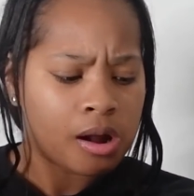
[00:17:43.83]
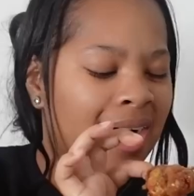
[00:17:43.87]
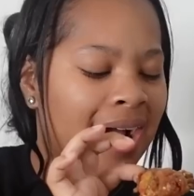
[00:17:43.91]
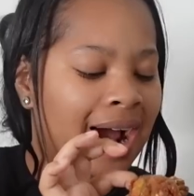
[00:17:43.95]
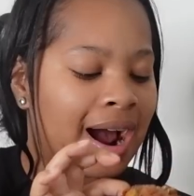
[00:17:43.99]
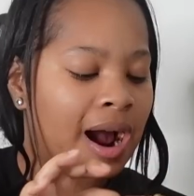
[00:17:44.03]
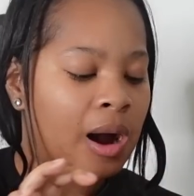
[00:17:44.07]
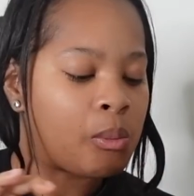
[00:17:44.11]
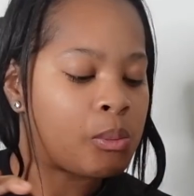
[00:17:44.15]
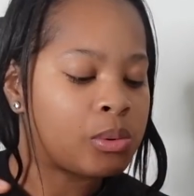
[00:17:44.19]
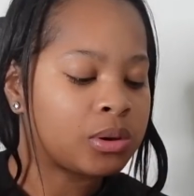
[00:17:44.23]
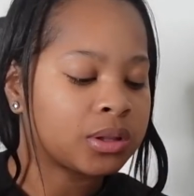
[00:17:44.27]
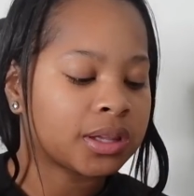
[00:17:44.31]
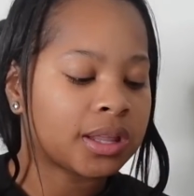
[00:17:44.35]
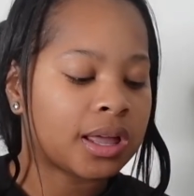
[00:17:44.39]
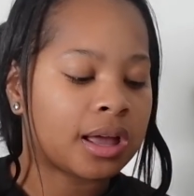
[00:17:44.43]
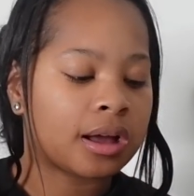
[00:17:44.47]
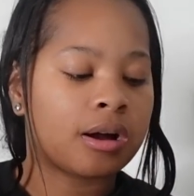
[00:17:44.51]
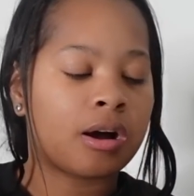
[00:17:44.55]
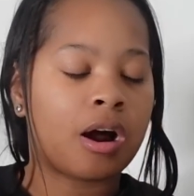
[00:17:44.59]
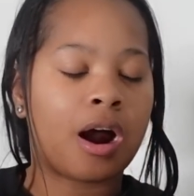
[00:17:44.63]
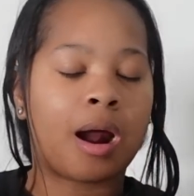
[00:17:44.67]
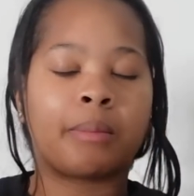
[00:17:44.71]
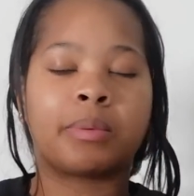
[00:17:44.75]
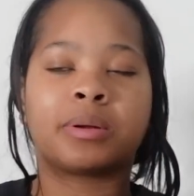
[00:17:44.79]
I want that
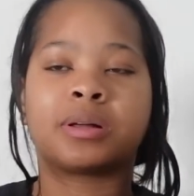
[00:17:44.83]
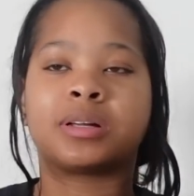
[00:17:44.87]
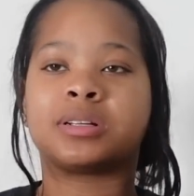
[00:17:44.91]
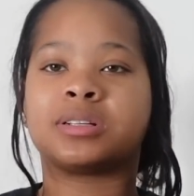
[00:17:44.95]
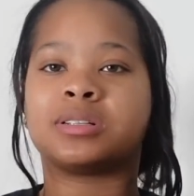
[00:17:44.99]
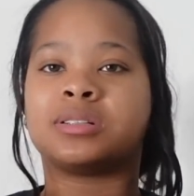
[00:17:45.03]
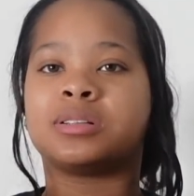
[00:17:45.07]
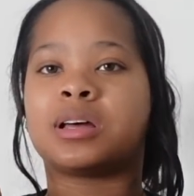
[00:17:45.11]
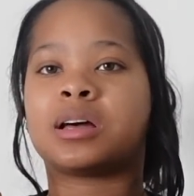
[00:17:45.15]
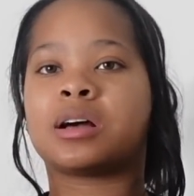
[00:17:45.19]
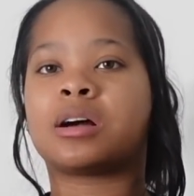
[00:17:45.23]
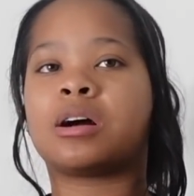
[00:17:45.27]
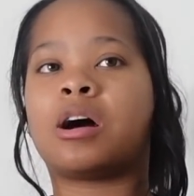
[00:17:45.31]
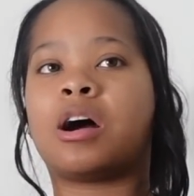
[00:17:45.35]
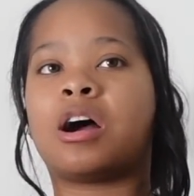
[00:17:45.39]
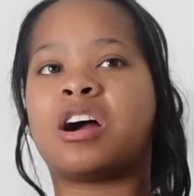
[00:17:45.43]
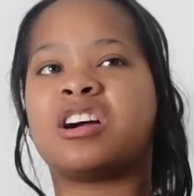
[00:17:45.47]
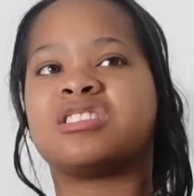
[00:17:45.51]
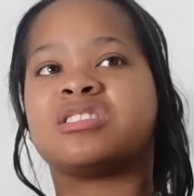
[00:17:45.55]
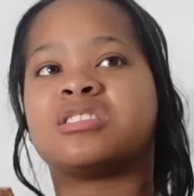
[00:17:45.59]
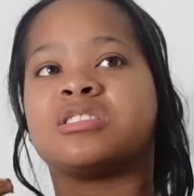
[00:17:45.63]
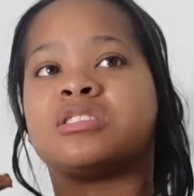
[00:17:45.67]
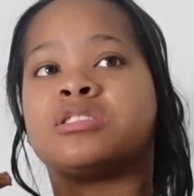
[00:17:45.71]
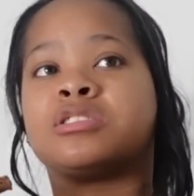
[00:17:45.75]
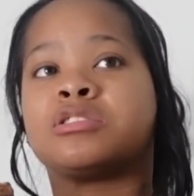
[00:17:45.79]
car because that car
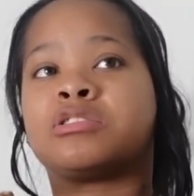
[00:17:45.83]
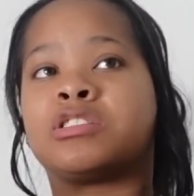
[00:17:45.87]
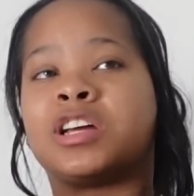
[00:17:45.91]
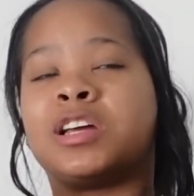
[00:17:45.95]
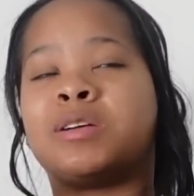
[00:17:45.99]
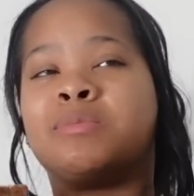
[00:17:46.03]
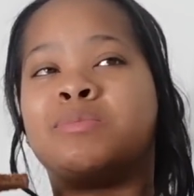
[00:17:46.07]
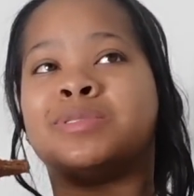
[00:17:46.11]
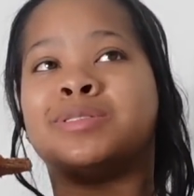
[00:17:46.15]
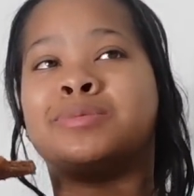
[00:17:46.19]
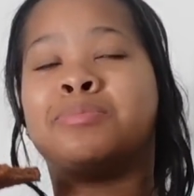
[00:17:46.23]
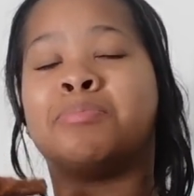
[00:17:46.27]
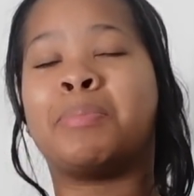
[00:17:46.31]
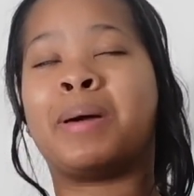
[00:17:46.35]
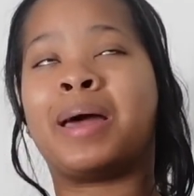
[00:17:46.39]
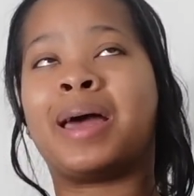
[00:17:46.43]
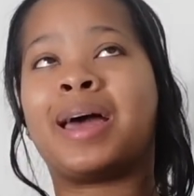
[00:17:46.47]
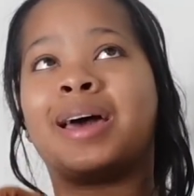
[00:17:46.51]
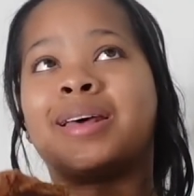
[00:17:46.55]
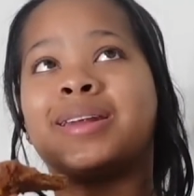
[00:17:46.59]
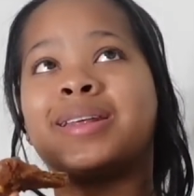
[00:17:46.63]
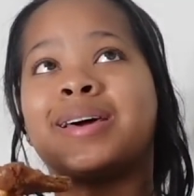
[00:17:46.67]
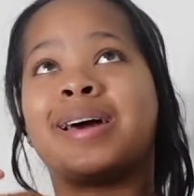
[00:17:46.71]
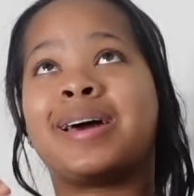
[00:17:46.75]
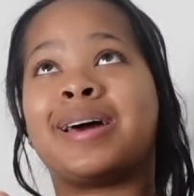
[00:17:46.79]
just screams
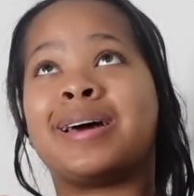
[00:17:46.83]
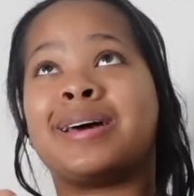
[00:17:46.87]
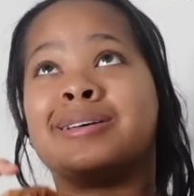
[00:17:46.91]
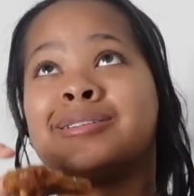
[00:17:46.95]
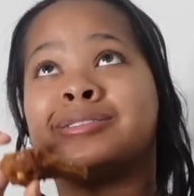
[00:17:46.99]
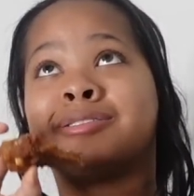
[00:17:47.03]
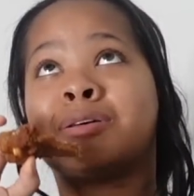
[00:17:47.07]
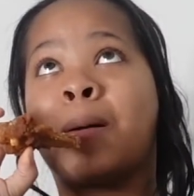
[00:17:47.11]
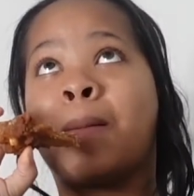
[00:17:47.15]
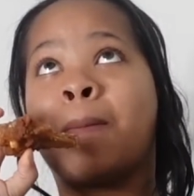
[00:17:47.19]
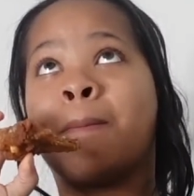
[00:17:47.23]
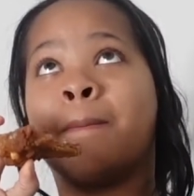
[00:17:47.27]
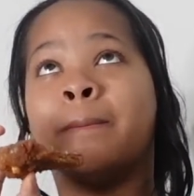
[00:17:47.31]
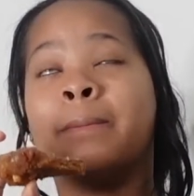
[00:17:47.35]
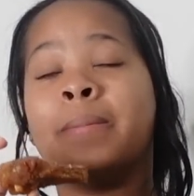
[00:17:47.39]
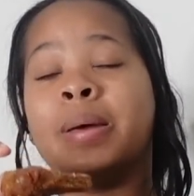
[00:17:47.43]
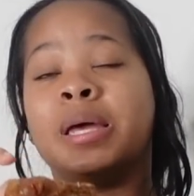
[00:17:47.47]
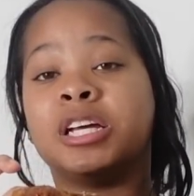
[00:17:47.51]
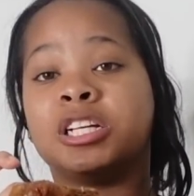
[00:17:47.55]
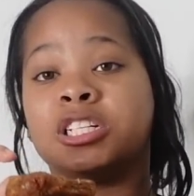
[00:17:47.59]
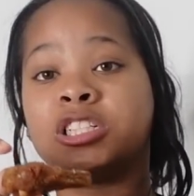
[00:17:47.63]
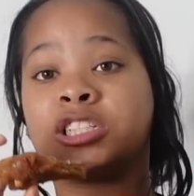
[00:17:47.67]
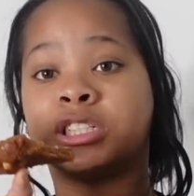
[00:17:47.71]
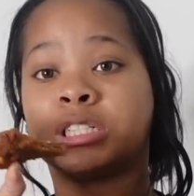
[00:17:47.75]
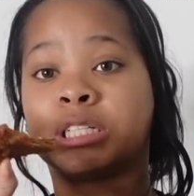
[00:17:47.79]
bad as
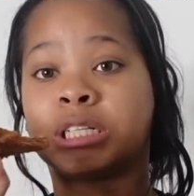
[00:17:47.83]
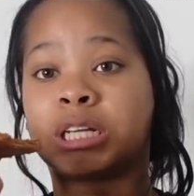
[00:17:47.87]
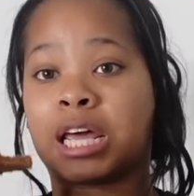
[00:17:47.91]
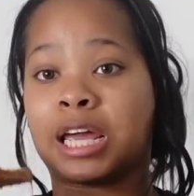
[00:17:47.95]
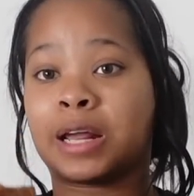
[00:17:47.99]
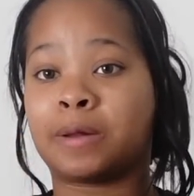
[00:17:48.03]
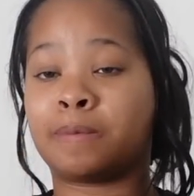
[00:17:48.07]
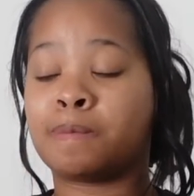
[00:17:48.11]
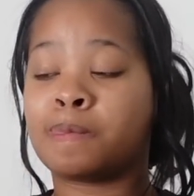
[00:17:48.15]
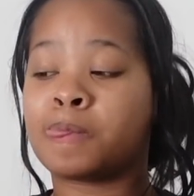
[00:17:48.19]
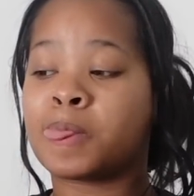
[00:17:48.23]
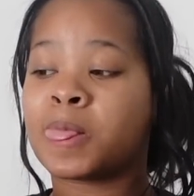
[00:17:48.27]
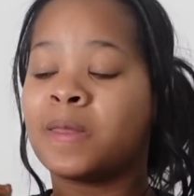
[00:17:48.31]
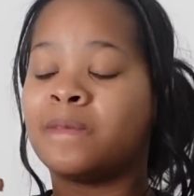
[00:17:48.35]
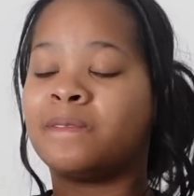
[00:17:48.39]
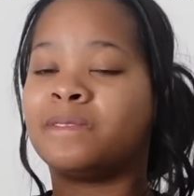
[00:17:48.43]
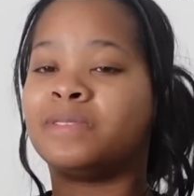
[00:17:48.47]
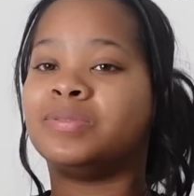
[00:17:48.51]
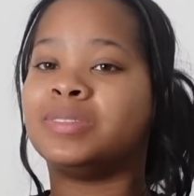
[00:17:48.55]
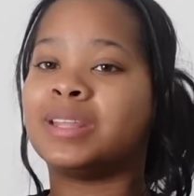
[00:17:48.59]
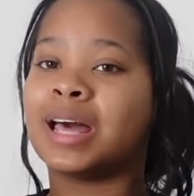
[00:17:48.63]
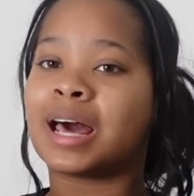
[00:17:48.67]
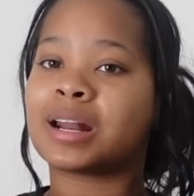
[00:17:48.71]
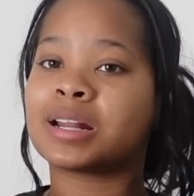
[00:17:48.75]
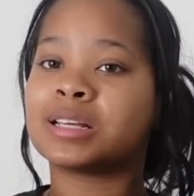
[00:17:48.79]
bitch. Like,
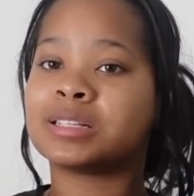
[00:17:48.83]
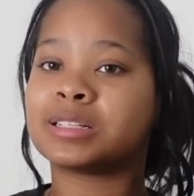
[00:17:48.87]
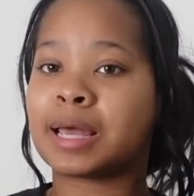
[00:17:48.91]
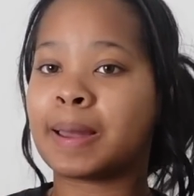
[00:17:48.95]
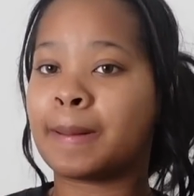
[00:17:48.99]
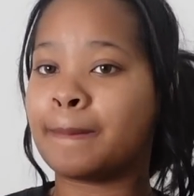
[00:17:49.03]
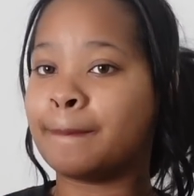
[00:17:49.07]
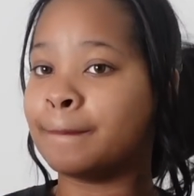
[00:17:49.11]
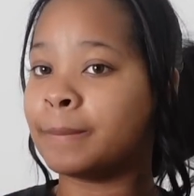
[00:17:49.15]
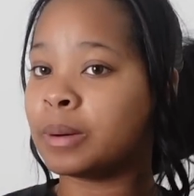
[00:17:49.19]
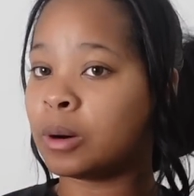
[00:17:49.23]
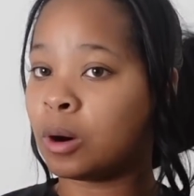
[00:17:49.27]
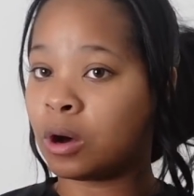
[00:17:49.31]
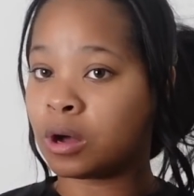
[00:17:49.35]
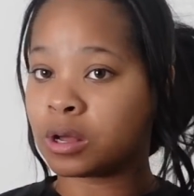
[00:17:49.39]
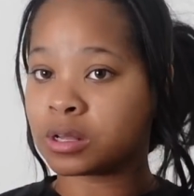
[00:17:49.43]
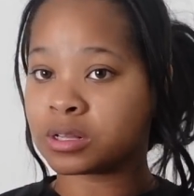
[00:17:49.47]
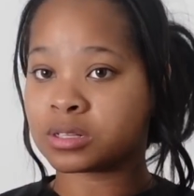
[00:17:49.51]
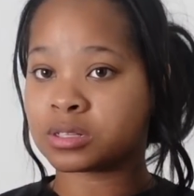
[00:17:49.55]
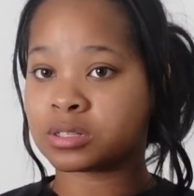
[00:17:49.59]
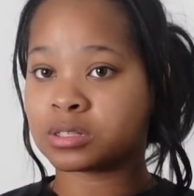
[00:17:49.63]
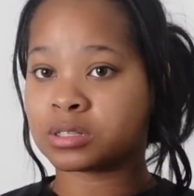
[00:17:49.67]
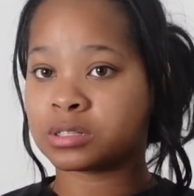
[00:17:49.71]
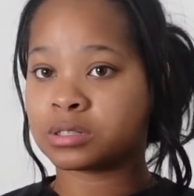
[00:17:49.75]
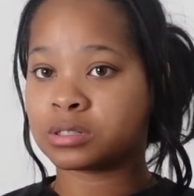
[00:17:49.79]
that is a
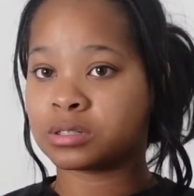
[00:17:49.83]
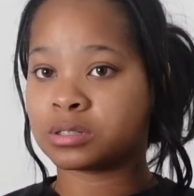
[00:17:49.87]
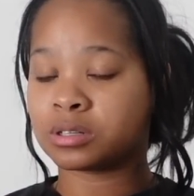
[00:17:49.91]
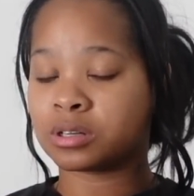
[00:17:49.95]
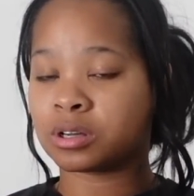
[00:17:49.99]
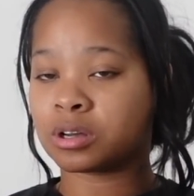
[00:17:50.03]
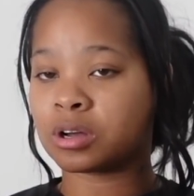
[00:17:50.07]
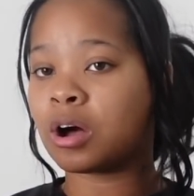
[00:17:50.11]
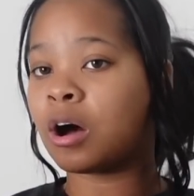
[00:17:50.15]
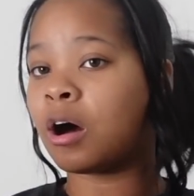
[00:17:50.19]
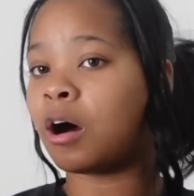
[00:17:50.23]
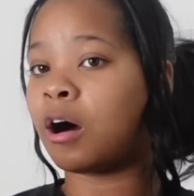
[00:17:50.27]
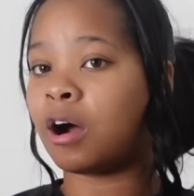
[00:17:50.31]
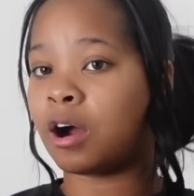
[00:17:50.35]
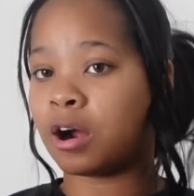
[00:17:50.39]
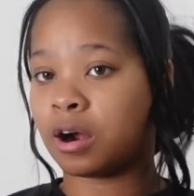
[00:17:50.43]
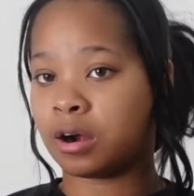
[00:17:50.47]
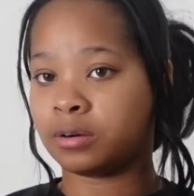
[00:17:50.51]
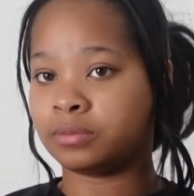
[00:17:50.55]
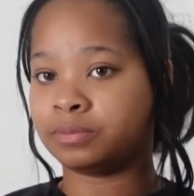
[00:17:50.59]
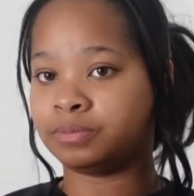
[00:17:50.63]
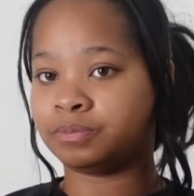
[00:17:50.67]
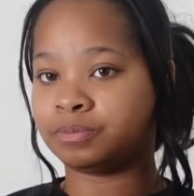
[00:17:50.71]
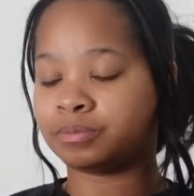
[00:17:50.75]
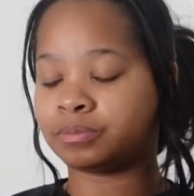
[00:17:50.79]
boss car.
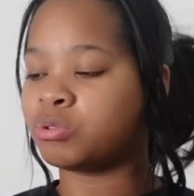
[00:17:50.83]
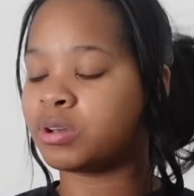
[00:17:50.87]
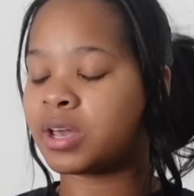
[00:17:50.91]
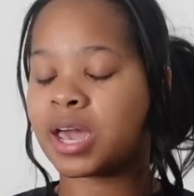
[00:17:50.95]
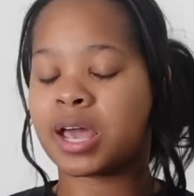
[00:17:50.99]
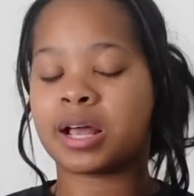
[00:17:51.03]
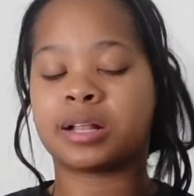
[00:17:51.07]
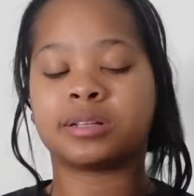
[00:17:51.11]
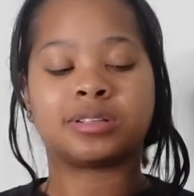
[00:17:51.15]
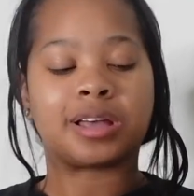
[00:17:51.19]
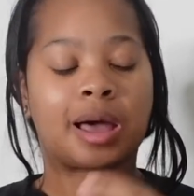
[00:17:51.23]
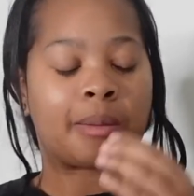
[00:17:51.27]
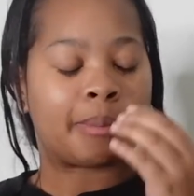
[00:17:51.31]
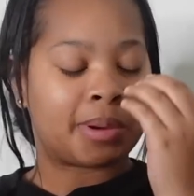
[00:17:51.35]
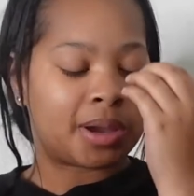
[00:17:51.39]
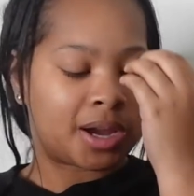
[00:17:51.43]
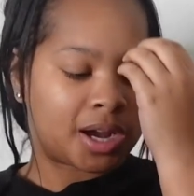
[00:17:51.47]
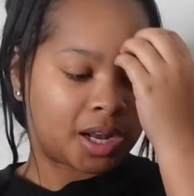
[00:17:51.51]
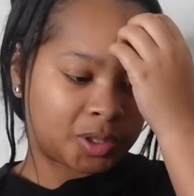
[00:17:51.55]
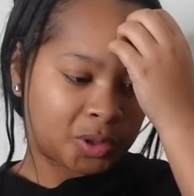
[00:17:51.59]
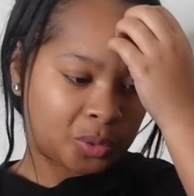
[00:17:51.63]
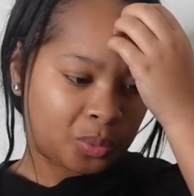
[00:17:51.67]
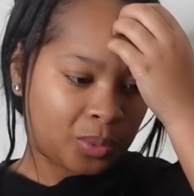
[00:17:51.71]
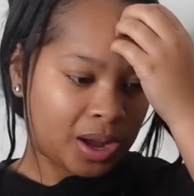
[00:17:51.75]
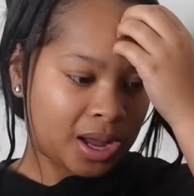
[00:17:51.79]
You can't tell me
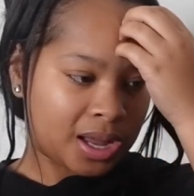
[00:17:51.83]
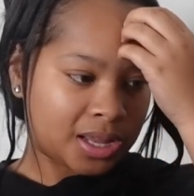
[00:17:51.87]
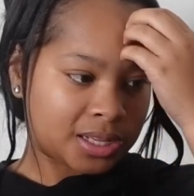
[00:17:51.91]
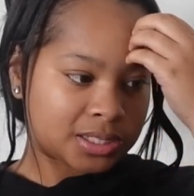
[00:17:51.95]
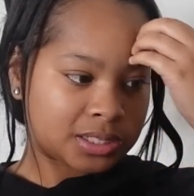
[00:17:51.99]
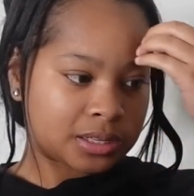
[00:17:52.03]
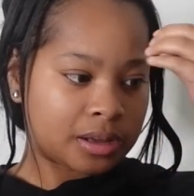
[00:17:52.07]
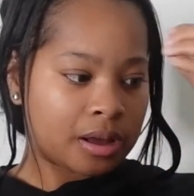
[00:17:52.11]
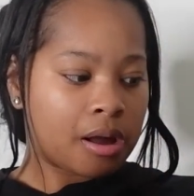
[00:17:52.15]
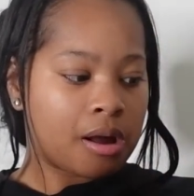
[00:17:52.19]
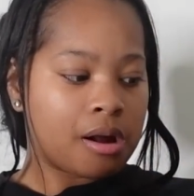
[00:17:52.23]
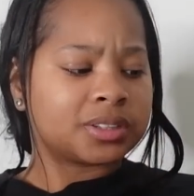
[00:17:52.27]
otherwise.